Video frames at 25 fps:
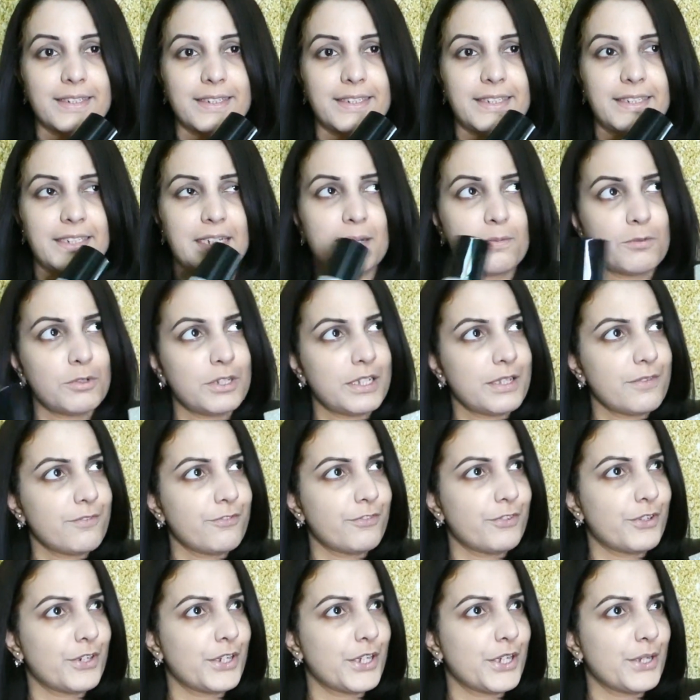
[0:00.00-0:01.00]
demo them
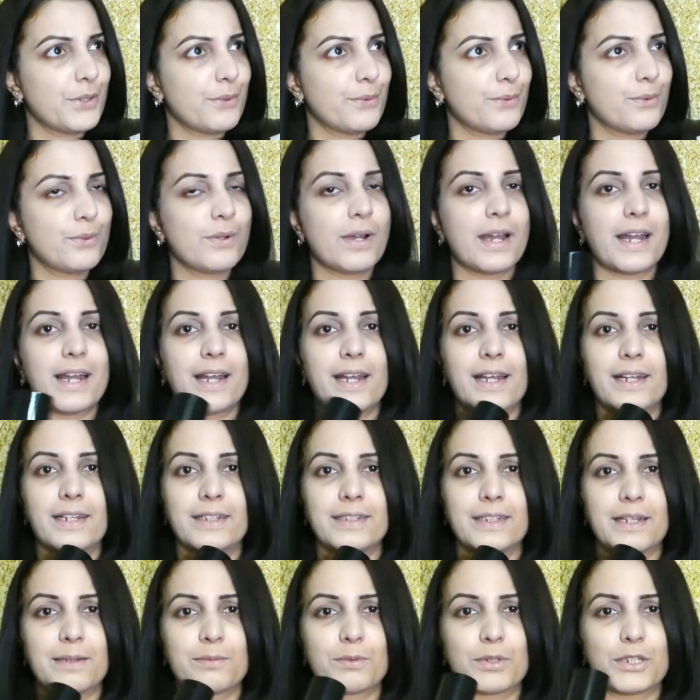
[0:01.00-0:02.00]
for you,
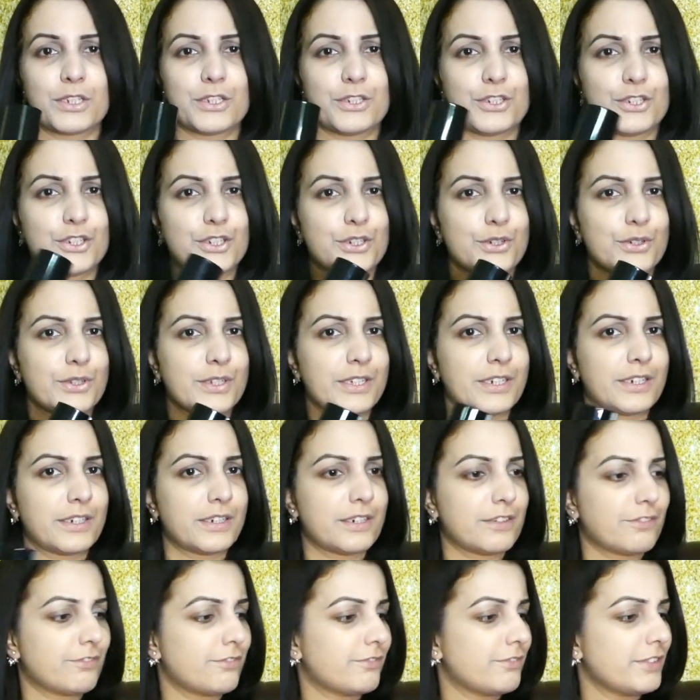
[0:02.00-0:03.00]
and I'm going to show
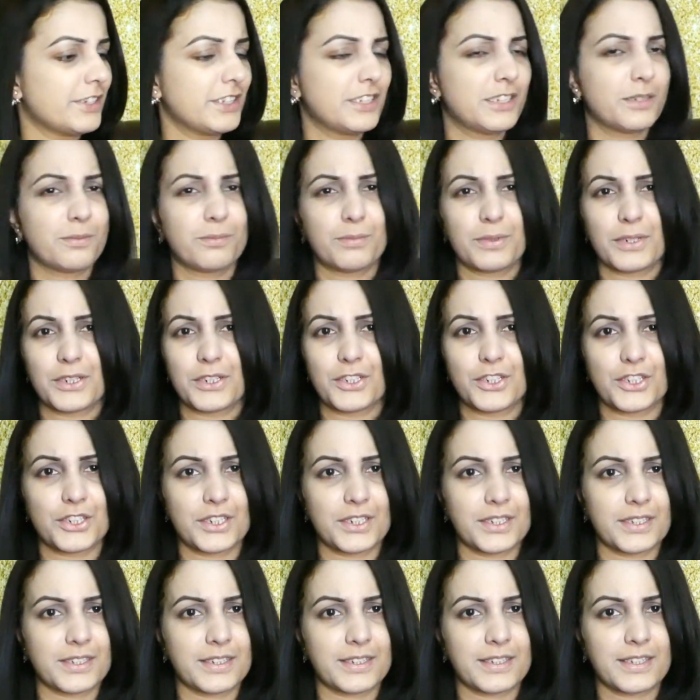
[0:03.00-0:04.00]
their first
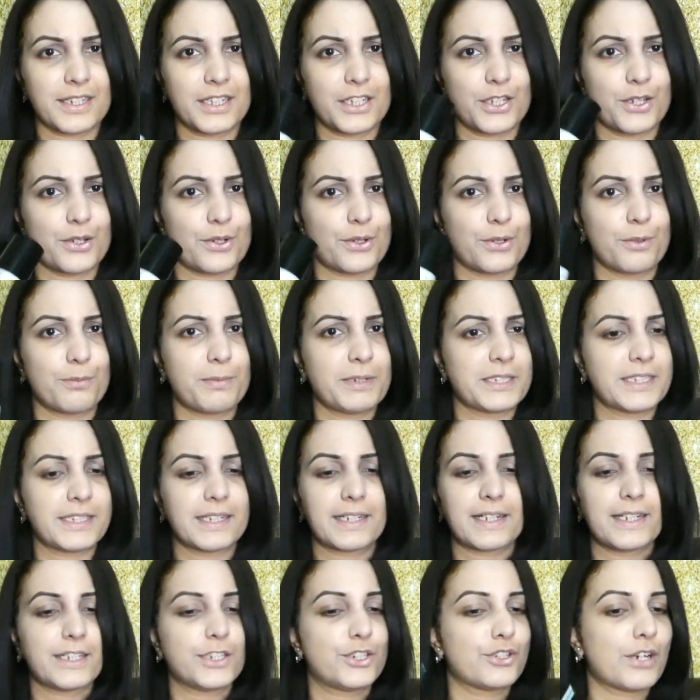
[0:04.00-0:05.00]
impressions and
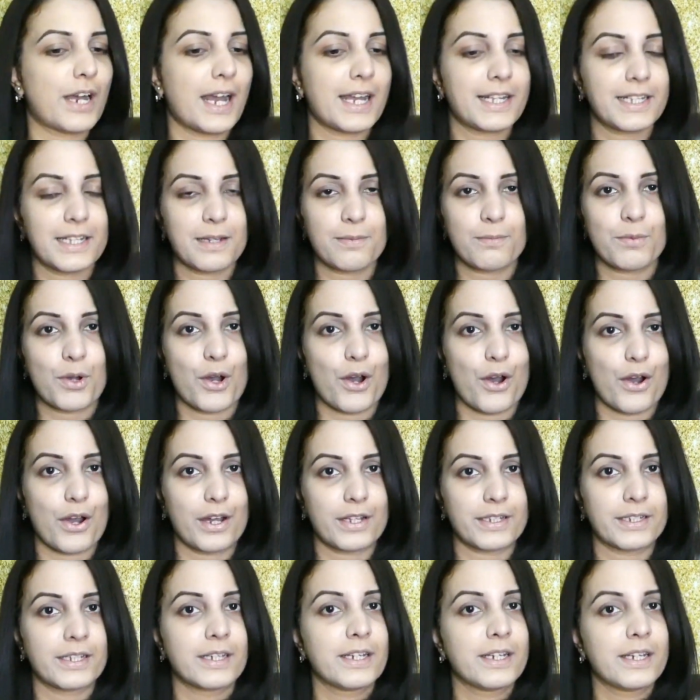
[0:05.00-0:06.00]
basically try them
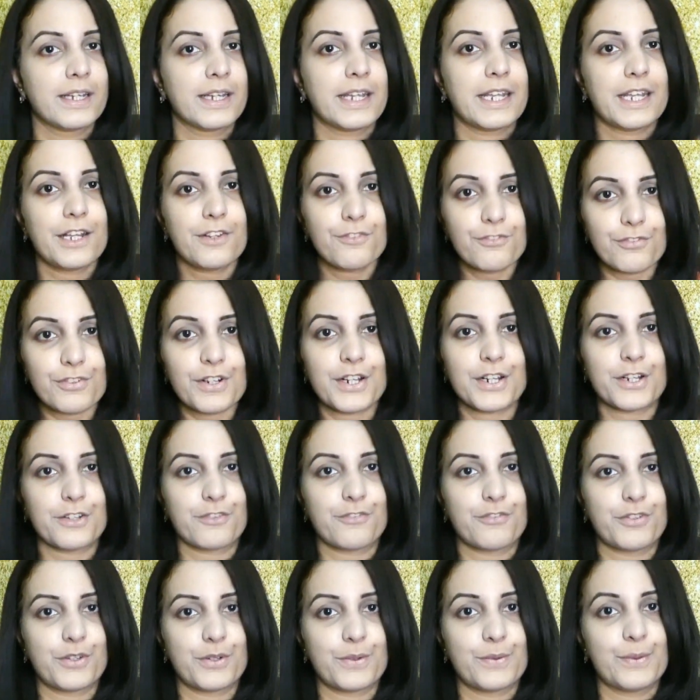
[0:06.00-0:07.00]
on in front
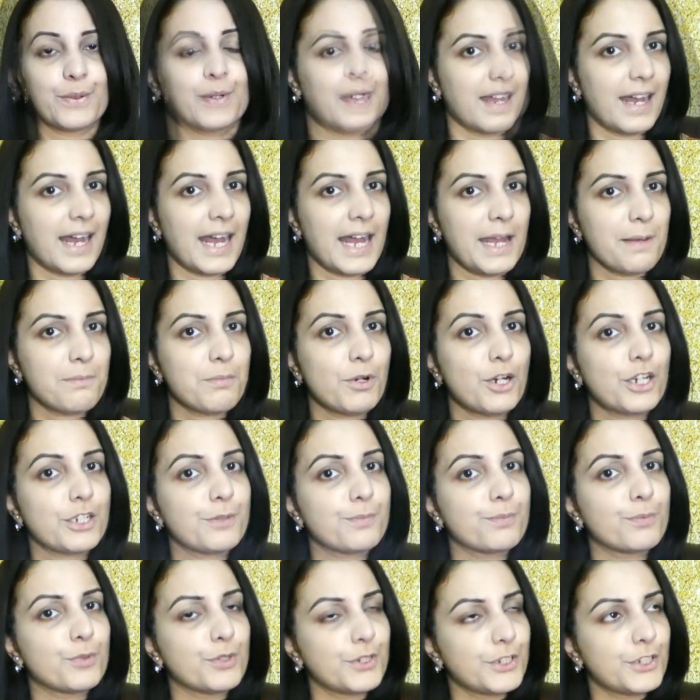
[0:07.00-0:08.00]
of you. I
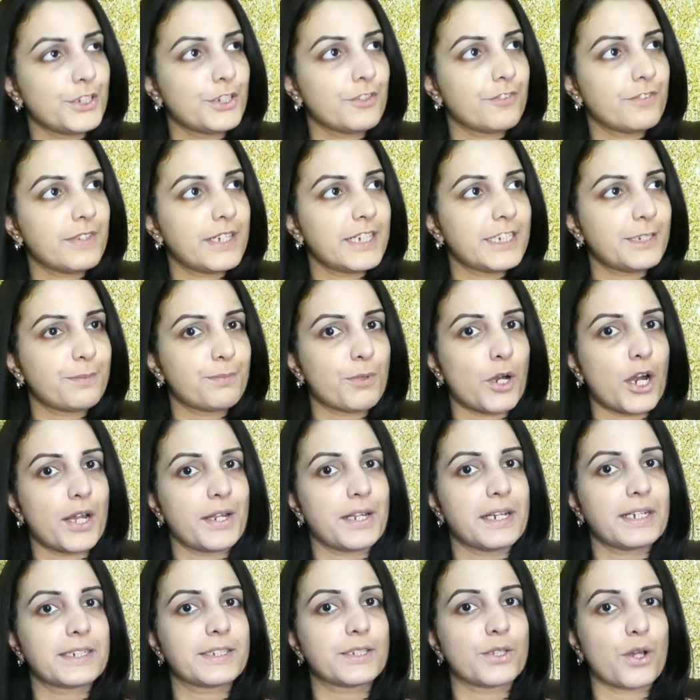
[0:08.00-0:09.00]
bought most of these
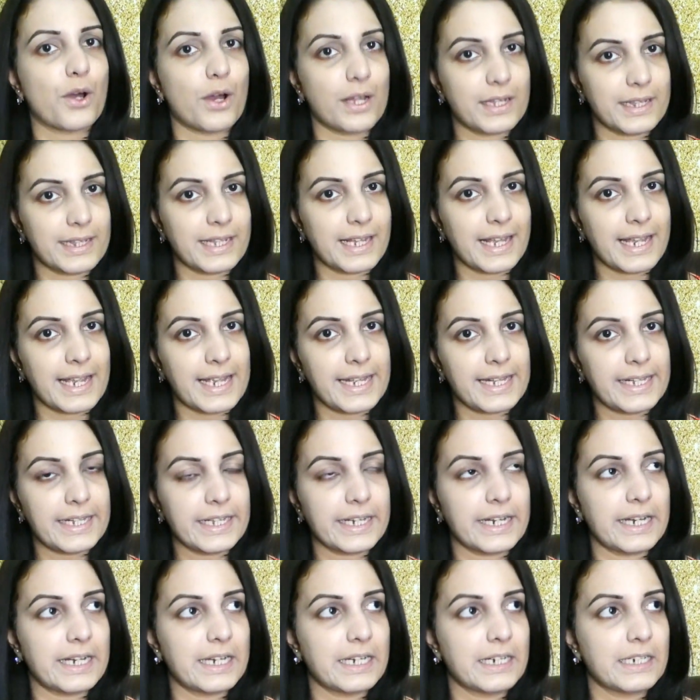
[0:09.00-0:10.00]
products online
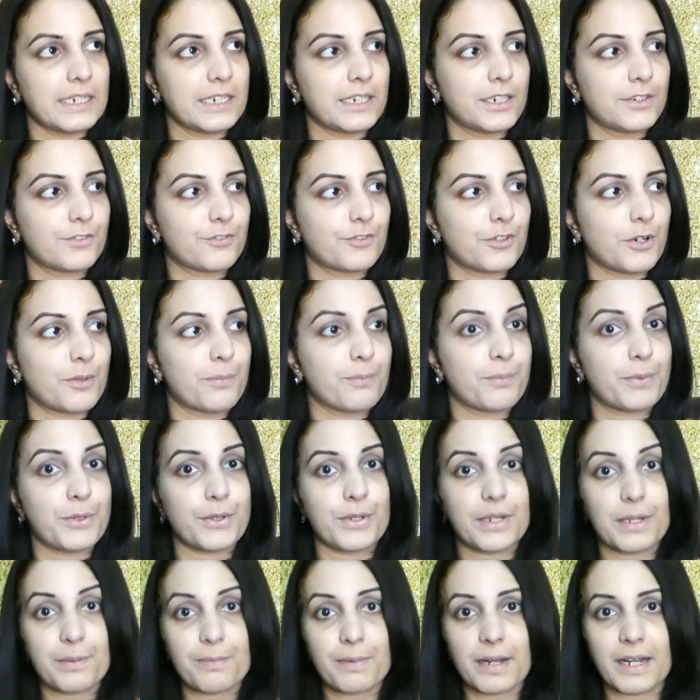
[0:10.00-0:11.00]
from
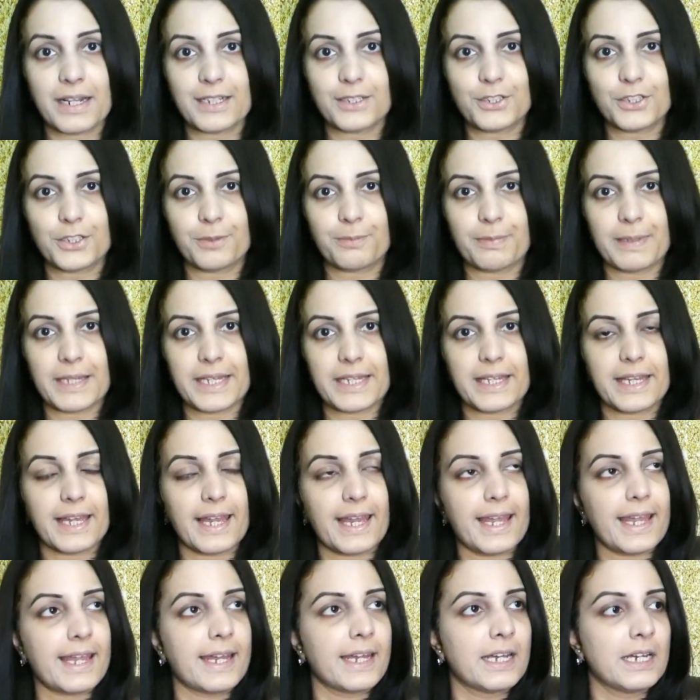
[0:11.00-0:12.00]

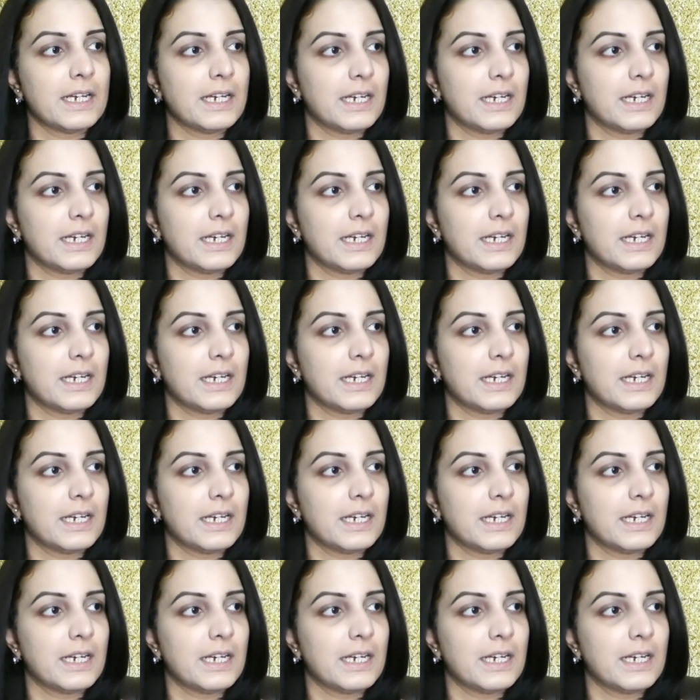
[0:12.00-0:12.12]
beautybar.pk.